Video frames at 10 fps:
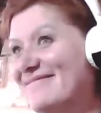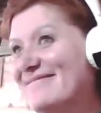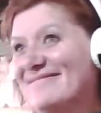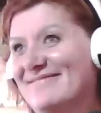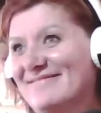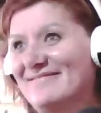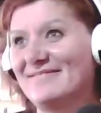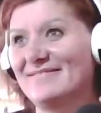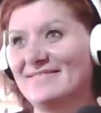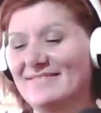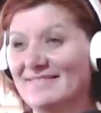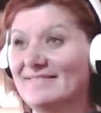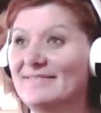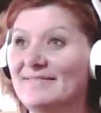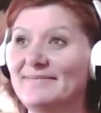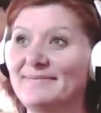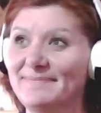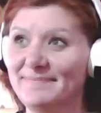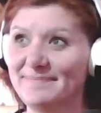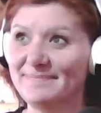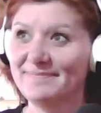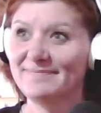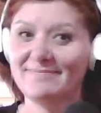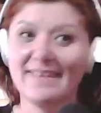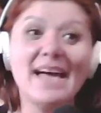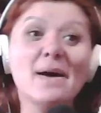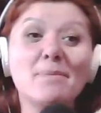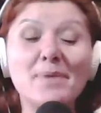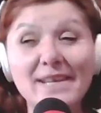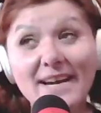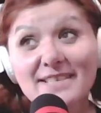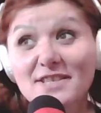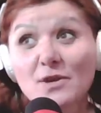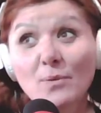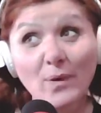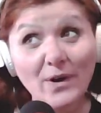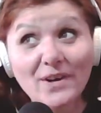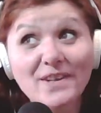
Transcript: Why would you cut a dog's balls? Especially when he's got a big fucking hammer.